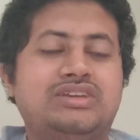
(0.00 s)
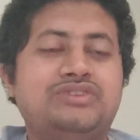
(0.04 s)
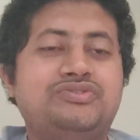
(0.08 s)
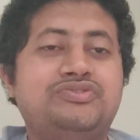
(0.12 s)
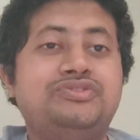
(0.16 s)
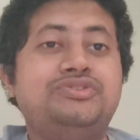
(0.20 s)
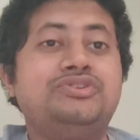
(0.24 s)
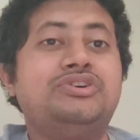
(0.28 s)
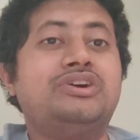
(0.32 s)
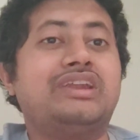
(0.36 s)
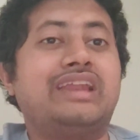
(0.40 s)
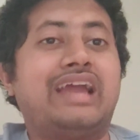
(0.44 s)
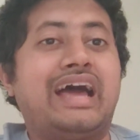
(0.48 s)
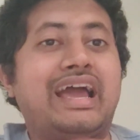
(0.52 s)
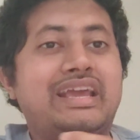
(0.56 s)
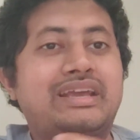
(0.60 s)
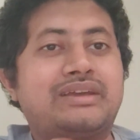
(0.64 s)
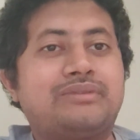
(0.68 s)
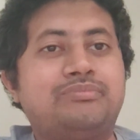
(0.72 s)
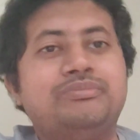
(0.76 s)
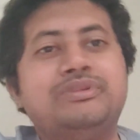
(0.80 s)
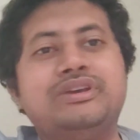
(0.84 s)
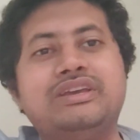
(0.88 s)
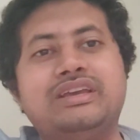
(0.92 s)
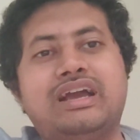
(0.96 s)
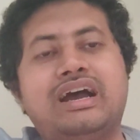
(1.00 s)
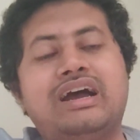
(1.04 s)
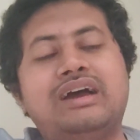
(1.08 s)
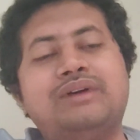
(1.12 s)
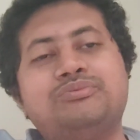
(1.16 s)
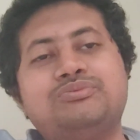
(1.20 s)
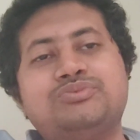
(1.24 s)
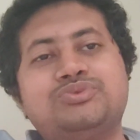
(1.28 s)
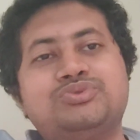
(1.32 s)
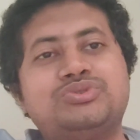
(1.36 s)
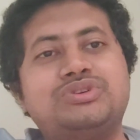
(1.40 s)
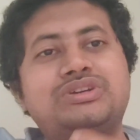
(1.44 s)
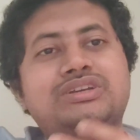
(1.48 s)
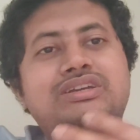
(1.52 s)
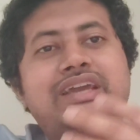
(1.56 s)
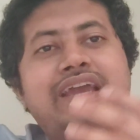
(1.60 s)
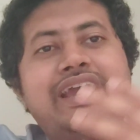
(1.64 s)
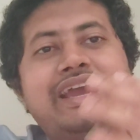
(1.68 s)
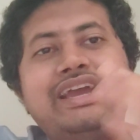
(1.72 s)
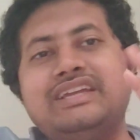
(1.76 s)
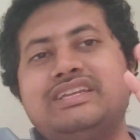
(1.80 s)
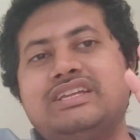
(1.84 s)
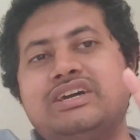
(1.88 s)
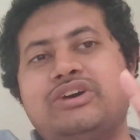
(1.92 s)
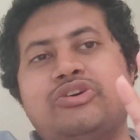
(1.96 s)
If you are like me, I am doing
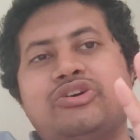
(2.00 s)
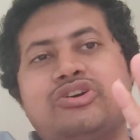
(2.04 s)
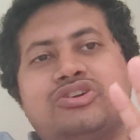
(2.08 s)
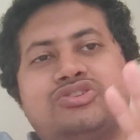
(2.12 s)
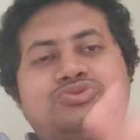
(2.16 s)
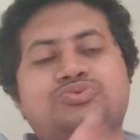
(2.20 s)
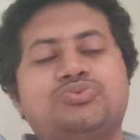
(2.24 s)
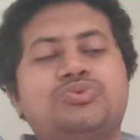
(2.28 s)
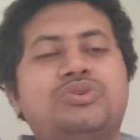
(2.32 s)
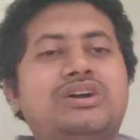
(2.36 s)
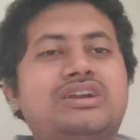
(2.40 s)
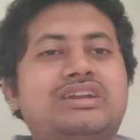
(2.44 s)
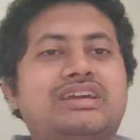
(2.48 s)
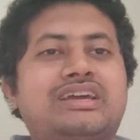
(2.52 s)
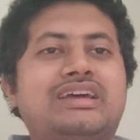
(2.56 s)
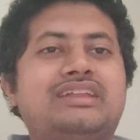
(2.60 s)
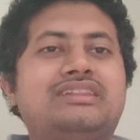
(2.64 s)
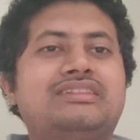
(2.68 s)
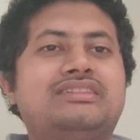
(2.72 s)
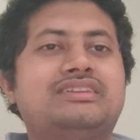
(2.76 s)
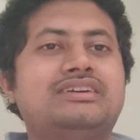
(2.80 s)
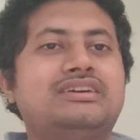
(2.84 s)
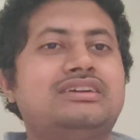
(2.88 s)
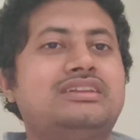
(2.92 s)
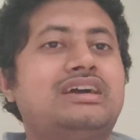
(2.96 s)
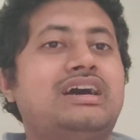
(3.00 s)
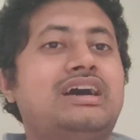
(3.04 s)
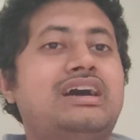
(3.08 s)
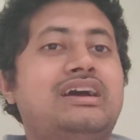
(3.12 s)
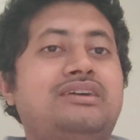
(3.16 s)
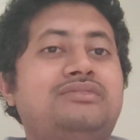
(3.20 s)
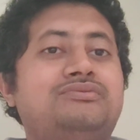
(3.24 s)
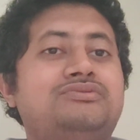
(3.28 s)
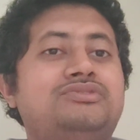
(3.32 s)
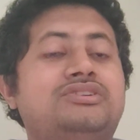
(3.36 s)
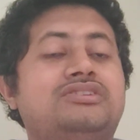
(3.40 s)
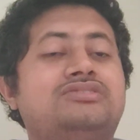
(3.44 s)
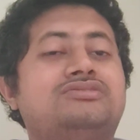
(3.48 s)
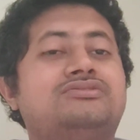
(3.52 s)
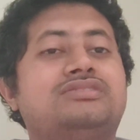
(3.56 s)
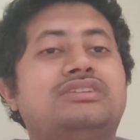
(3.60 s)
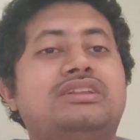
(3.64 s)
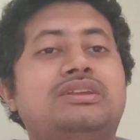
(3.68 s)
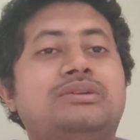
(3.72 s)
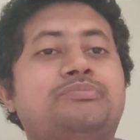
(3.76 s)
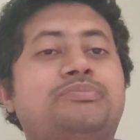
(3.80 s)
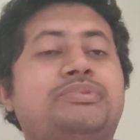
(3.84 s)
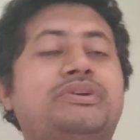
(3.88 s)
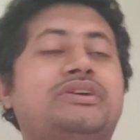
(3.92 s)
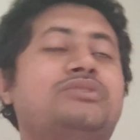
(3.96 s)
8 hours work, and then I am just
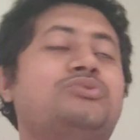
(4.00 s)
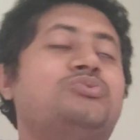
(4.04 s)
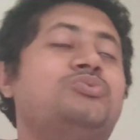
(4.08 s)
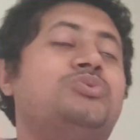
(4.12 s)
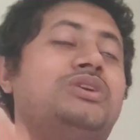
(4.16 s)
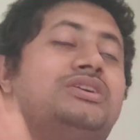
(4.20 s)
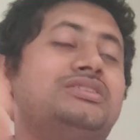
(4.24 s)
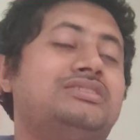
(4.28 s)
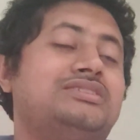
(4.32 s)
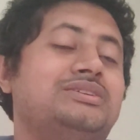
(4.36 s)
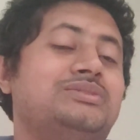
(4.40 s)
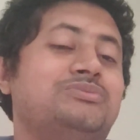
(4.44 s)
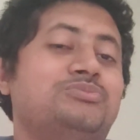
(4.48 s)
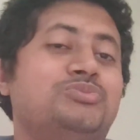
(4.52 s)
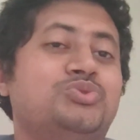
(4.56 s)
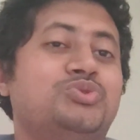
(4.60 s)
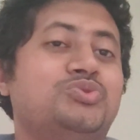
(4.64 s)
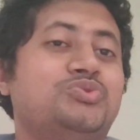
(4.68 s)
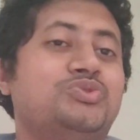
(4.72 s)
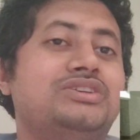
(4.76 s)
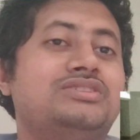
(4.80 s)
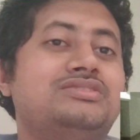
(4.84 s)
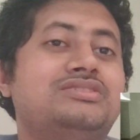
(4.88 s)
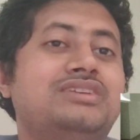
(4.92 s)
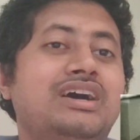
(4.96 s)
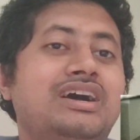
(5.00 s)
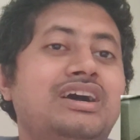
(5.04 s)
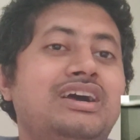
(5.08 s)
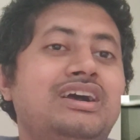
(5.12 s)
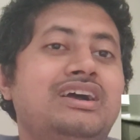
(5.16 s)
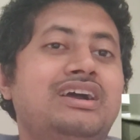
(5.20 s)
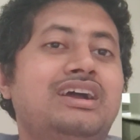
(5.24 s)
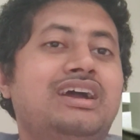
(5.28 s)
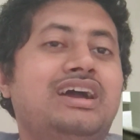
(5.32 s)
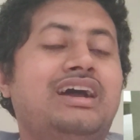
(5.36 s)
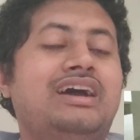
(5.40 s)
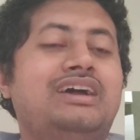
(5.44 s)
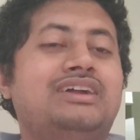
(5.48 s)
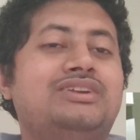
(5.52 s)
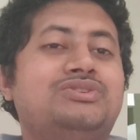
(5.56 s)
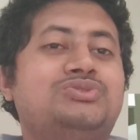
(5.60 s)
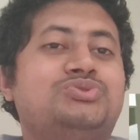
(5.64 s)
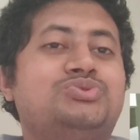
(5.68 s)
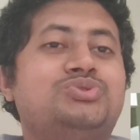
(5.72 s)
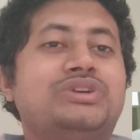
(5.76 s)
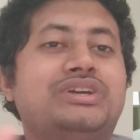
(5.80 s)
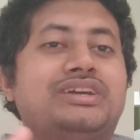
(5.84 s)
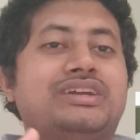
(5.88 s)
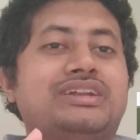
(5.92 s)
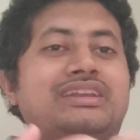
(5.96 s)
sleeping, watching movies, and
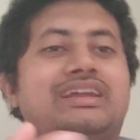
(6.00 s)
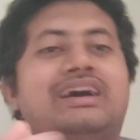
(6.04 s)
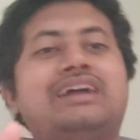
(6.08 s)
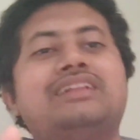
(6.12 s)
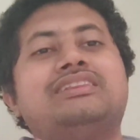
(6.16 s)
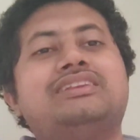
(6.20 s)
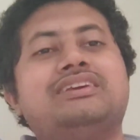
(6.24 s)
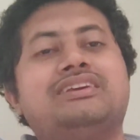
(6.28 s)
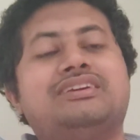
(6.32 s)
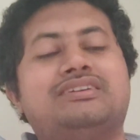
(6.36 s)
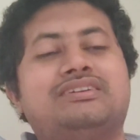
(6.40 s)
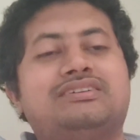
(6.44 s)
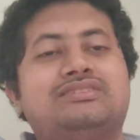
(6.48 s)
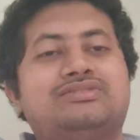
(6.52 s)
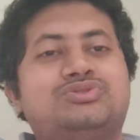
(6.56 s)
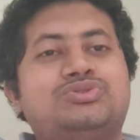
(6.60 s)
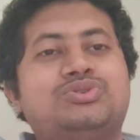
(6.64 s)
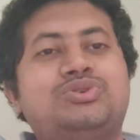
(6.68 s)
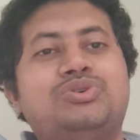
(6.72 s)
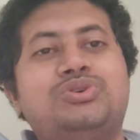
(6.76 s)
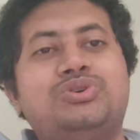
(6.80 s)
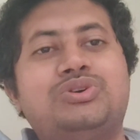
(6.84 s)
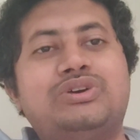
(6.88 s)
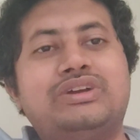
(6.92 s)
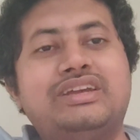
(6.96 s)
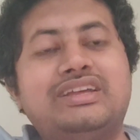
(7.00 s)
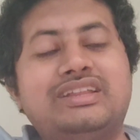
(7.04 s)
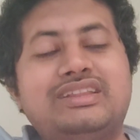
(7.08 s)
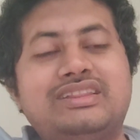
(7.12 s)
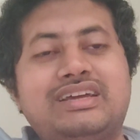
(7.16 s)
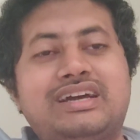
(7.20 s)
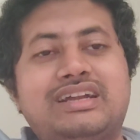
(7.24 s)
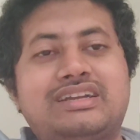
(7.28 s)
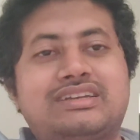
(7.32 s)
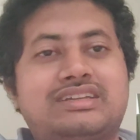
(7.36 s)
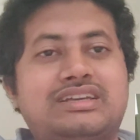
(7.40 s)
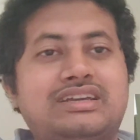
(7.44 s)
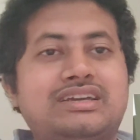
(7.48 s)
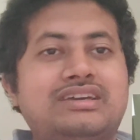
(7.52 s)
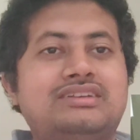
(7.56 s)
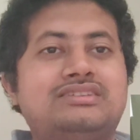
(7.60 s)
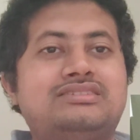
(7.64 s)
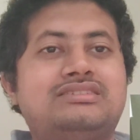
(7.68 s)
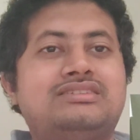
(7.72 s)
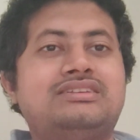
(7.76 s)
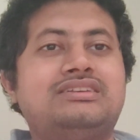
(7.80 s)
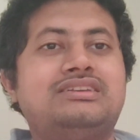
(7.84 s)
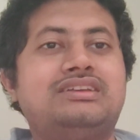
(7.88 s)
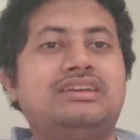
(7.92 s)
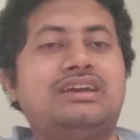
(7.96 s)
doing nothing. So in that
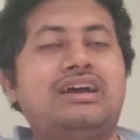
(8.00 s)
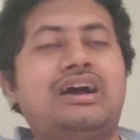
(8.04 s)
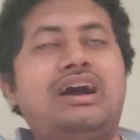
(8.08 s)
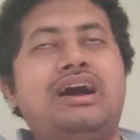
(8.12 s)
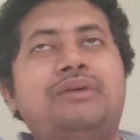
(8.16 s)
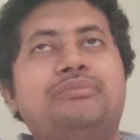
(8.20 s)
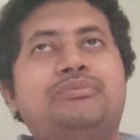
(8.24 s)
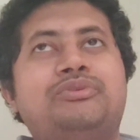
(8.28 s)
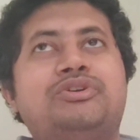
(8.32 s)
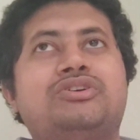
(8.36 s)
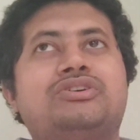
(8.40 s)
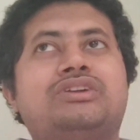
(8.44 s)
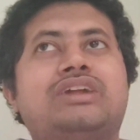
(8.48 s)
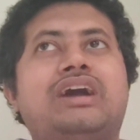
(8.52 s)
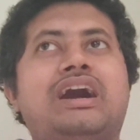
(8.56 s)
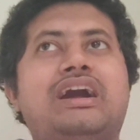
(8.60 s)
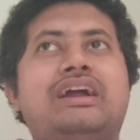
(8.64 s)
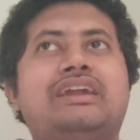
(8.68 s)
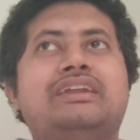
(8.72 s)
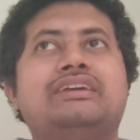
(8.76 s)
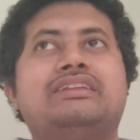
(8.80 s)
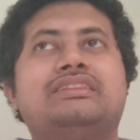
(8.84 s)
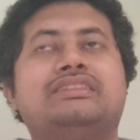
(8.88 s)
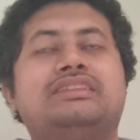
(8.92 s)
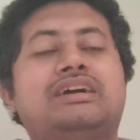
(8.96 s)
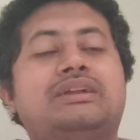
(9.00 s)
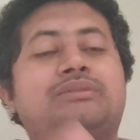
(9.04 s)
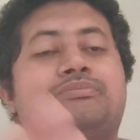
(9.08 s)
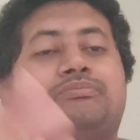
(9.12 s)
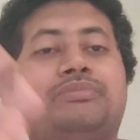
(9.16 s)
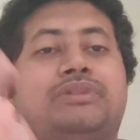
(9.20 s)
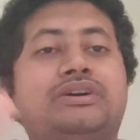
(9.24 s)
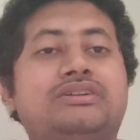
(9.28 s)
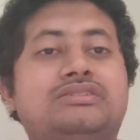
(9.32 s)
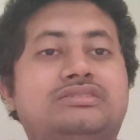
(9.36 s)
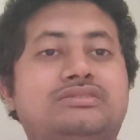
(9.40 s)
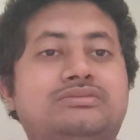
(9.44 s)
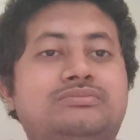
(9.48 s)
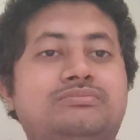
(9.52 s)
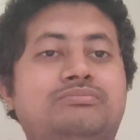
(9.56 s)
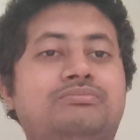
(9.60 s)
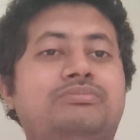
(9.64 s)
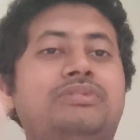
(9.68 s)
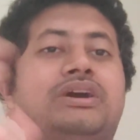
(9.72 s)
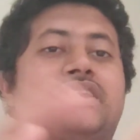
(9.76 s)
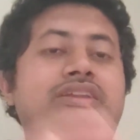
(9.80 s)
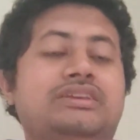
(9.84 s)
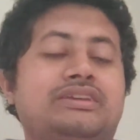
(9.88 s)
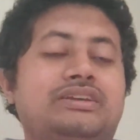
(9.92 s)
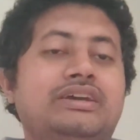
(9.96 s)
case, I'm not earning that much
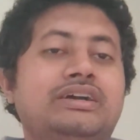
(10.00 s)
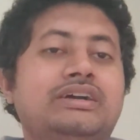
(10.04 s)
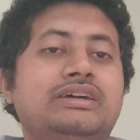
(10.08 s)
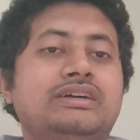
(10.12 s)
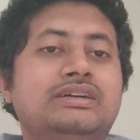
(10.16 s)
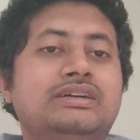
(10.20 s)
money.